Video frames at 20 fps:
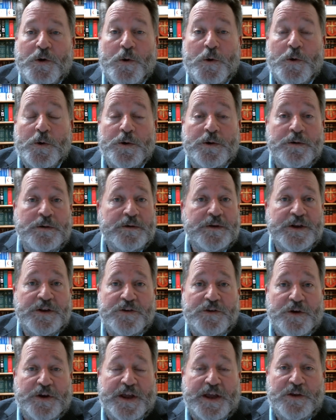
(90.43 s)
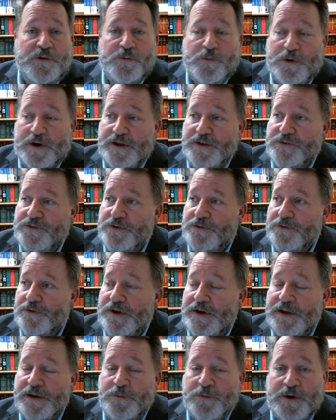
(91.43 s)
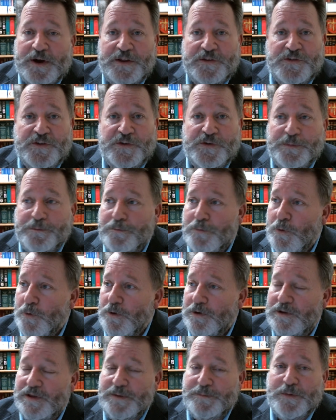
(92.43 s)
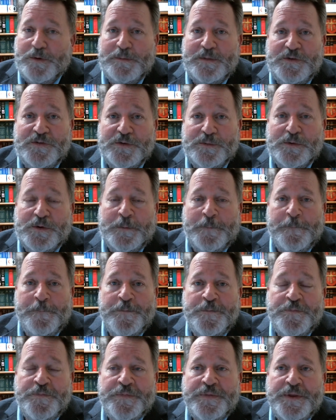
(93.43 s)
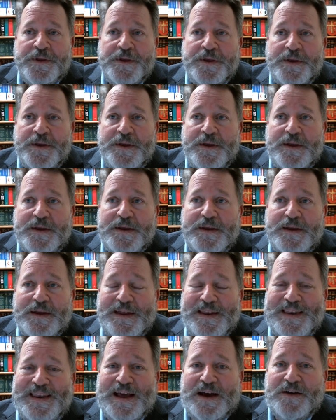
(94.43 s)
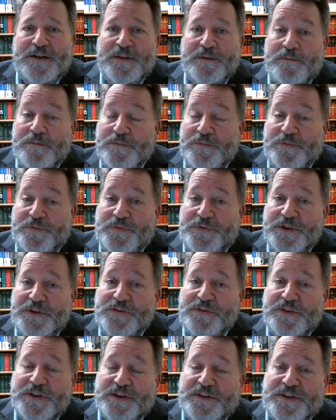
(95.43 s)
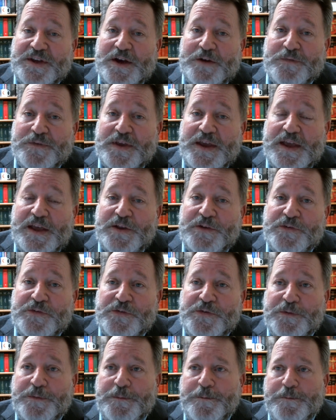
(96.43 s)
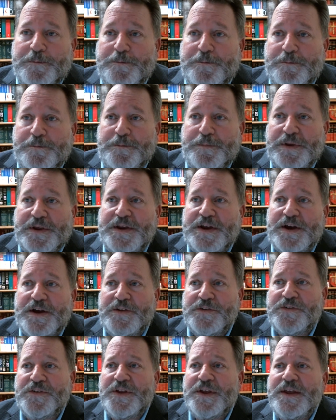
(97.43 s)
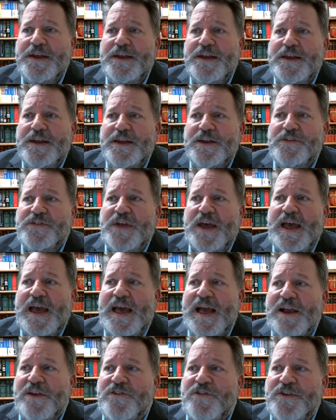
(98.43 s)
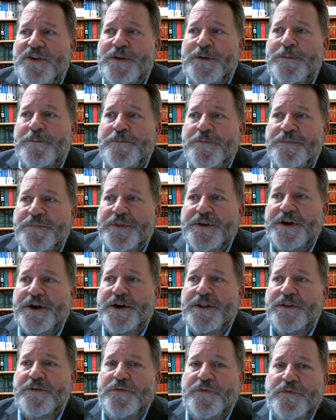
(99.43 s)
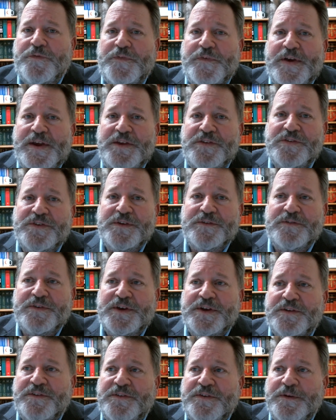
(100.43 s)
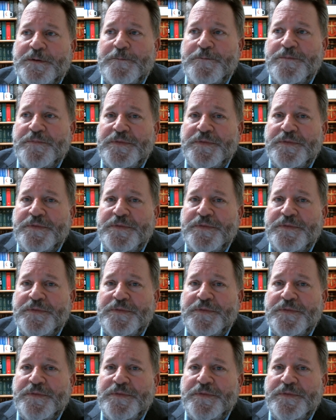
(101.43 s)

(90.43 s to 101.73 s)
Or, in your case, why is it right? Why is this morally permissible? Now, this is a tough case because his action on the face of it